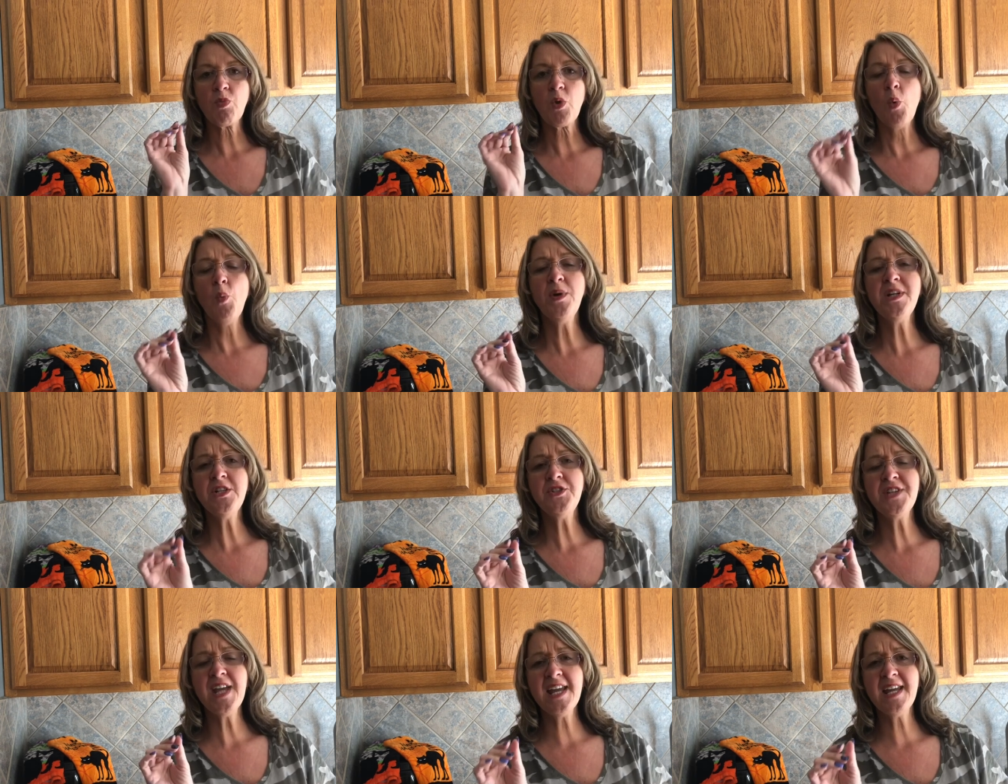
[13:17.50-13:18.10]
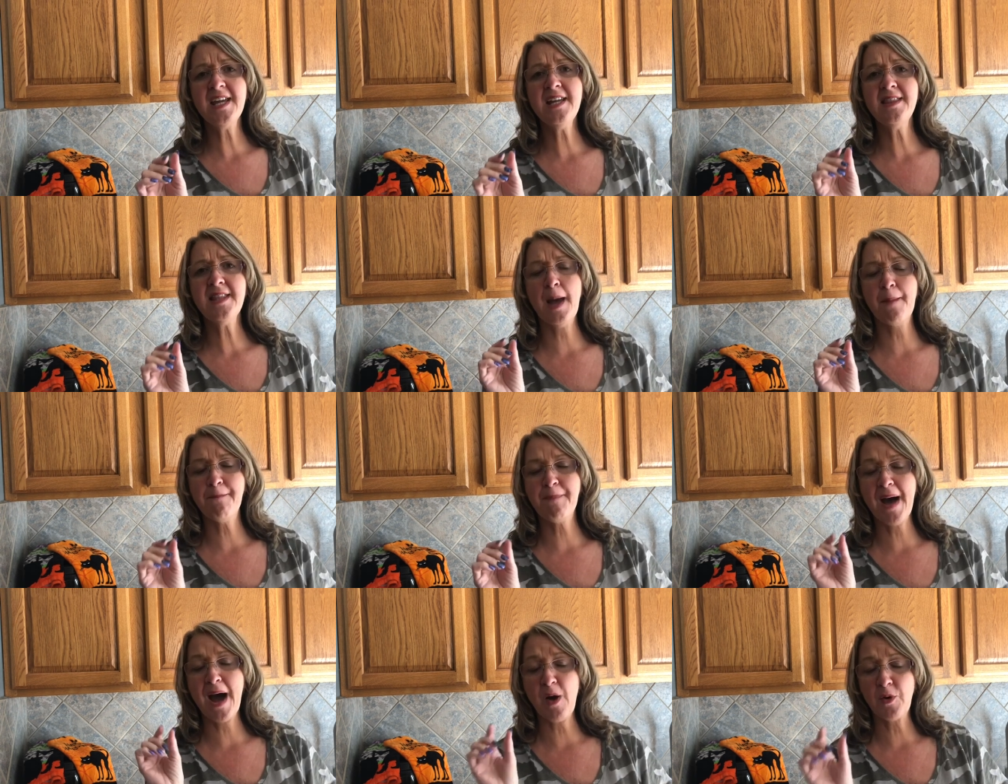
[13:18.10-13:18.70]
when you take it and
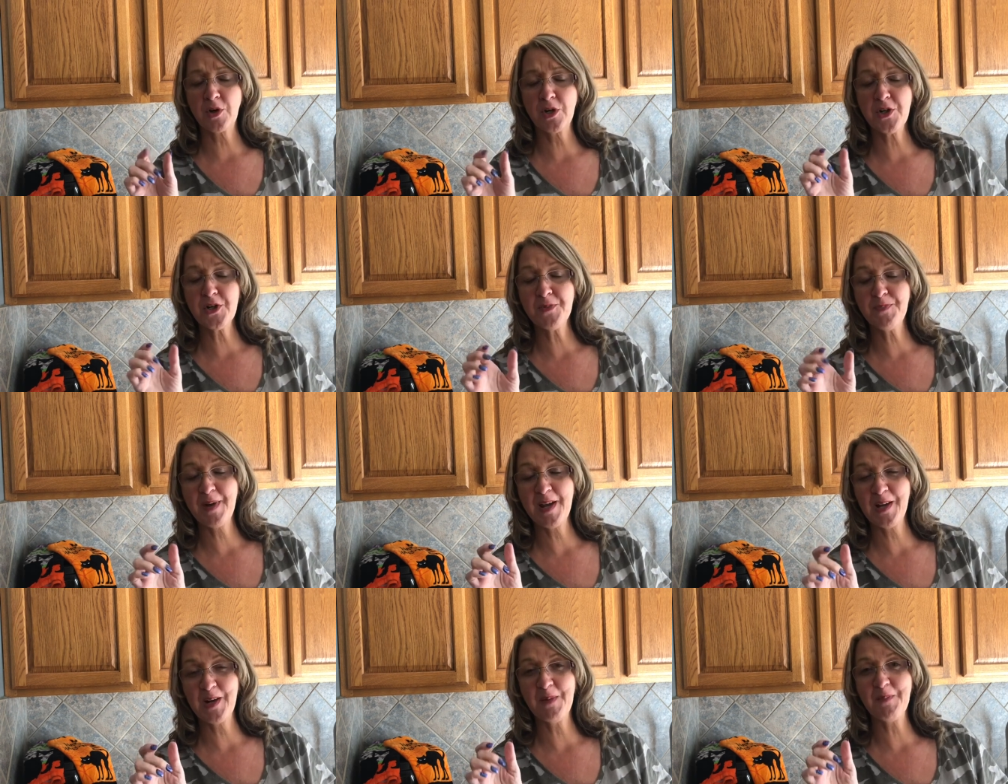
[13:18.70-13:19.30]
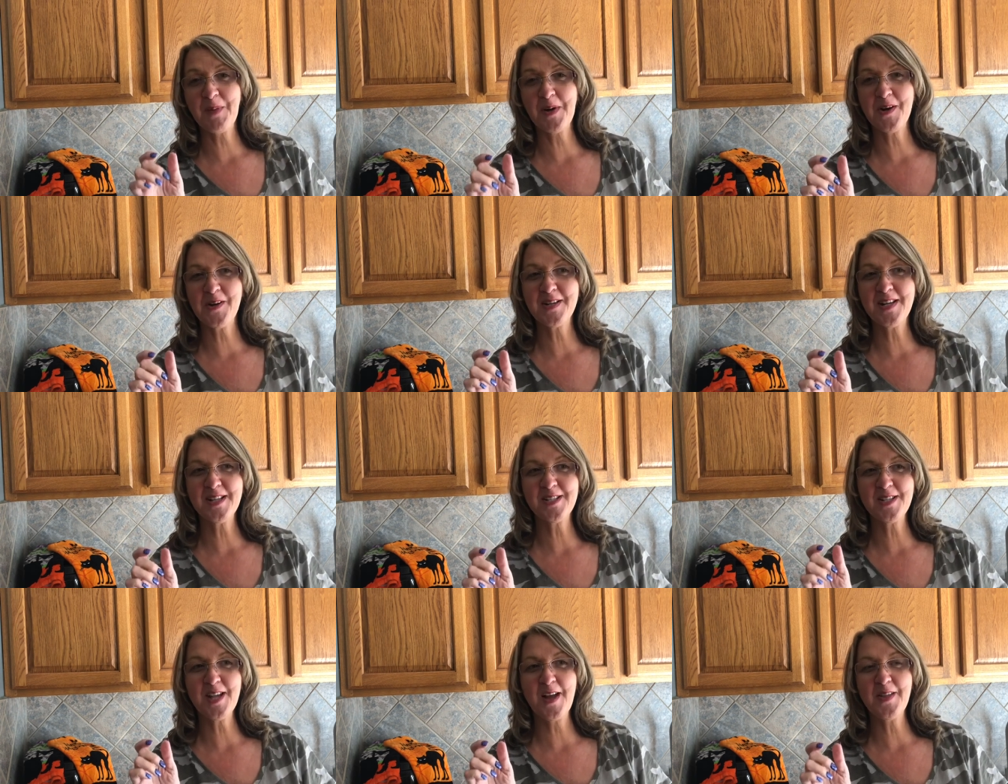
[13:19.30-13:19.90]
that powdered peanut butter
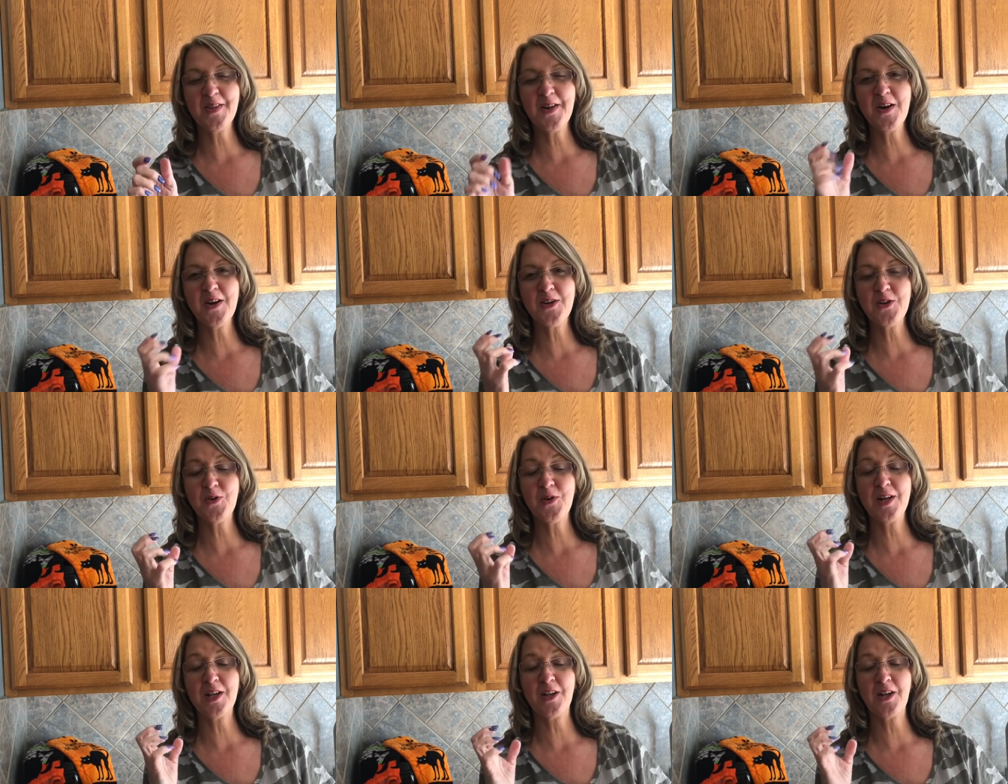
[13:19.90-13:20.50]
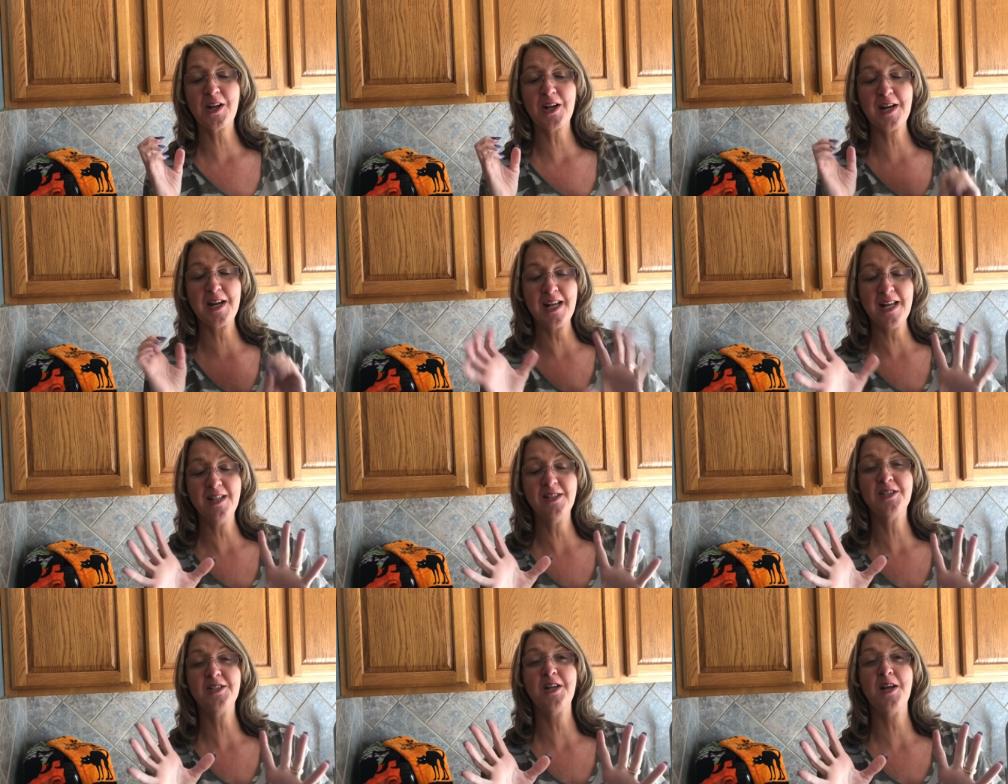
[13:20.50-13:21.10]
gets on there, you get like an
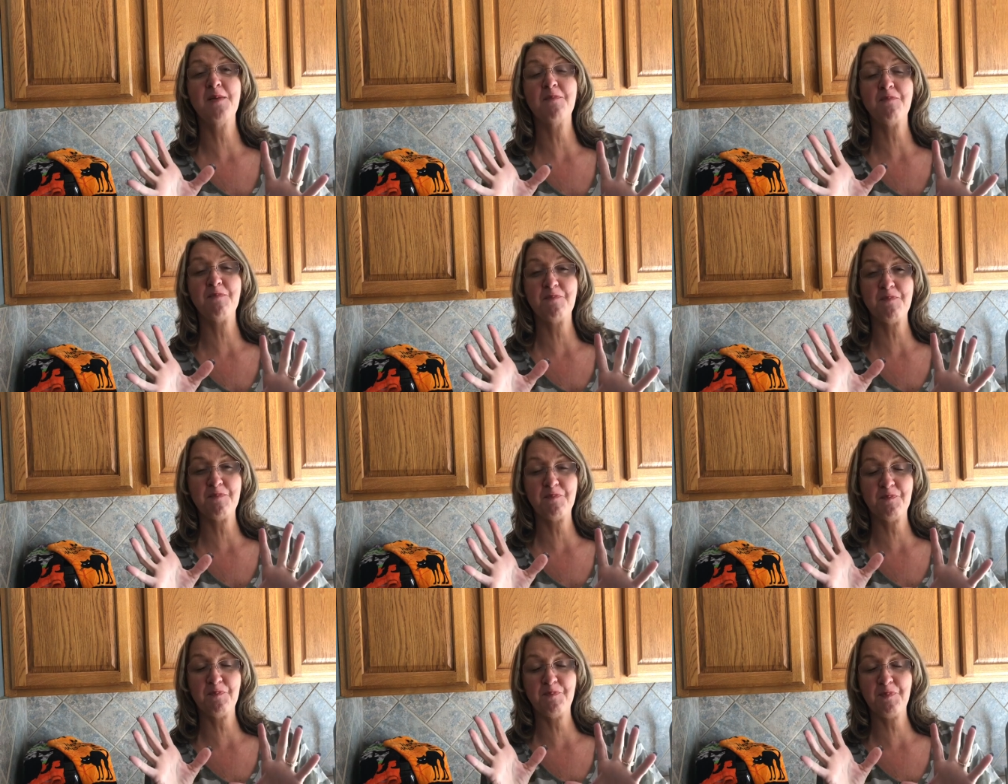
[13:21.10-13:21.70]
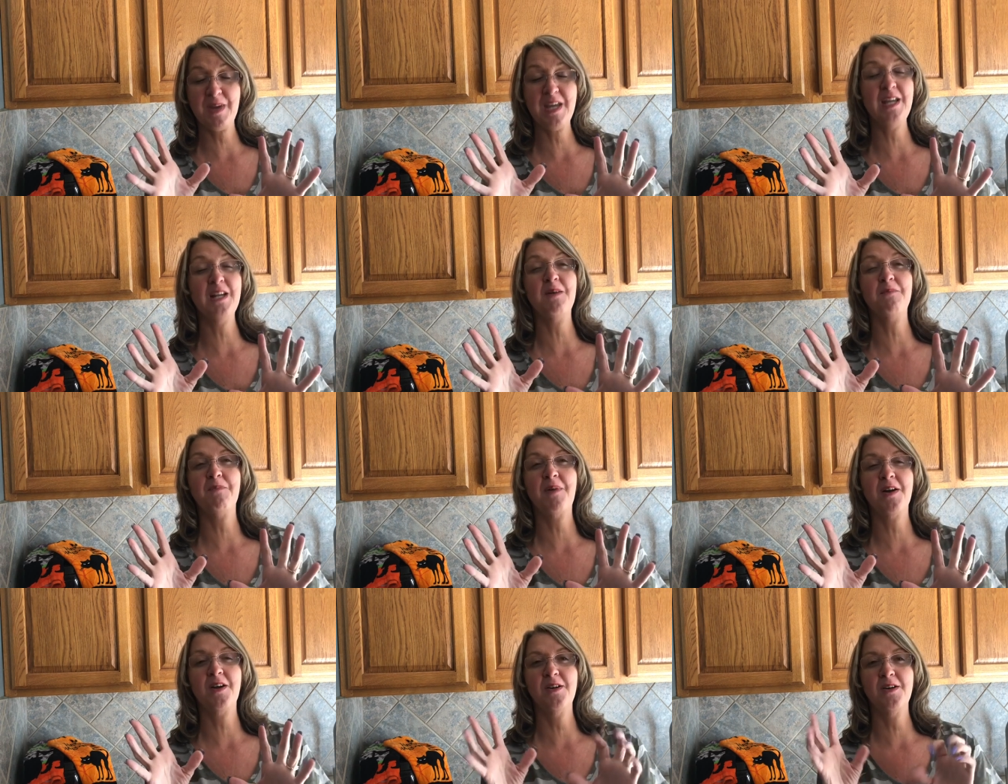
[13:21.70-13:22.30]
instant
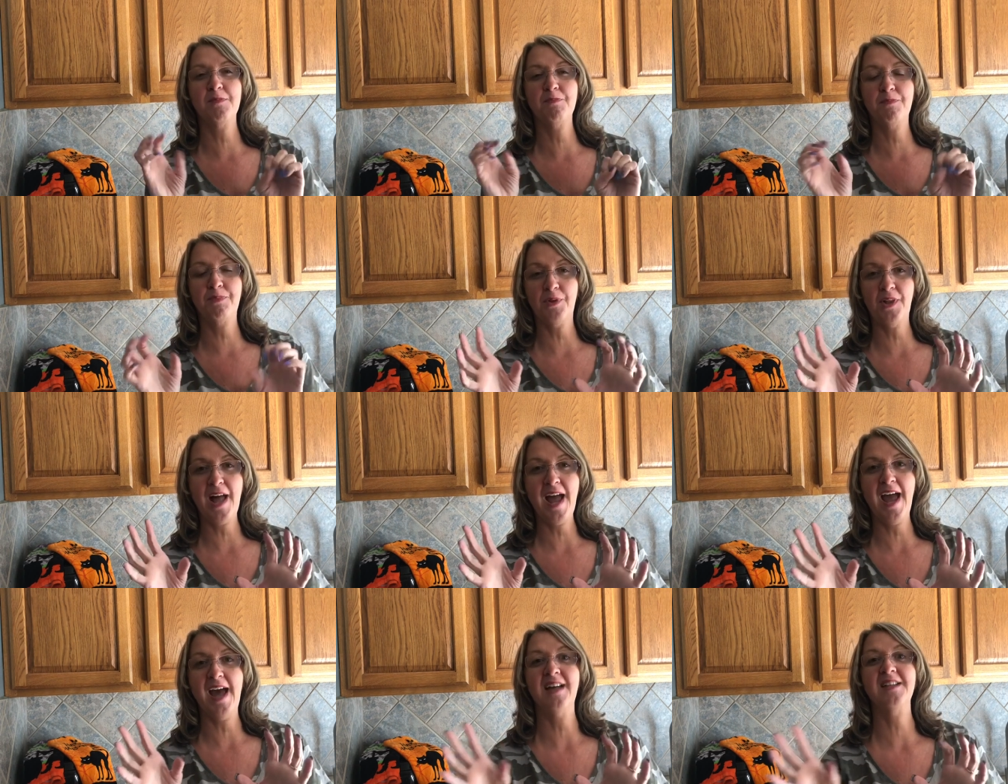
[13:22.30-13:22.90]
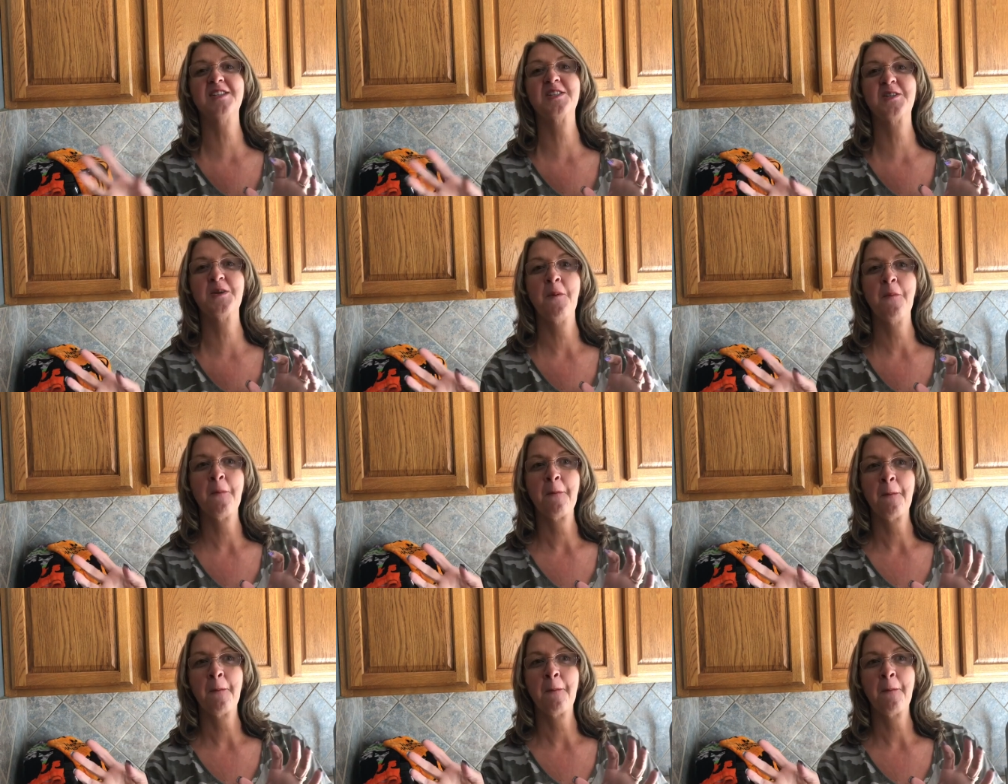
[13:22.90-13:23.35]
peanut butter blast.